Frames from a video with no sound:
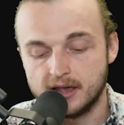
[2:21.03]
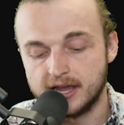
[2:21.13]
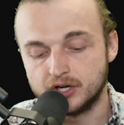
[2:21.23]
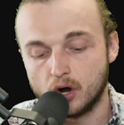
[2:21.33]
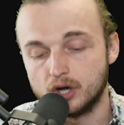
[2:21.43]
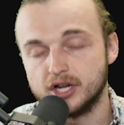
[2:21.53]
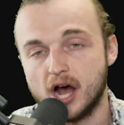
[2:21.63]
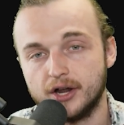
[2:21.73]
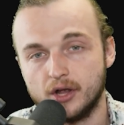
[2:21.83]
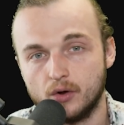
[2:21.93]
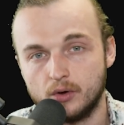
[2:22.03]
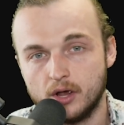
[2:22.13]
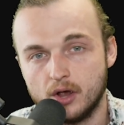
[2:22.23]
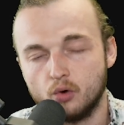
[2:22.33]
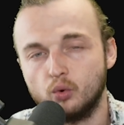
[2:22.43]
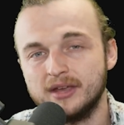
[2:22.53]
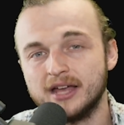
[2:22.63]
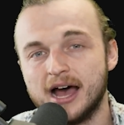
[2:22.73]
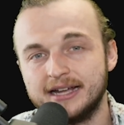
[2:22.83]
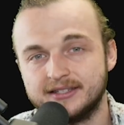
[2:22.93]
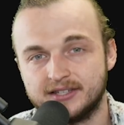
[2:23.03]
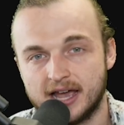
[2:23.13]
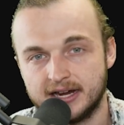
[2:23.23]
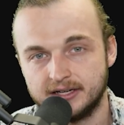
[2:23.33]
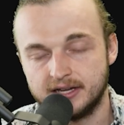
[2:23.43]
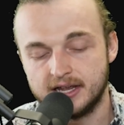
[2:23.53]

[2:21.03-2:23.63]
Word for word: And Cardano, with hindsight,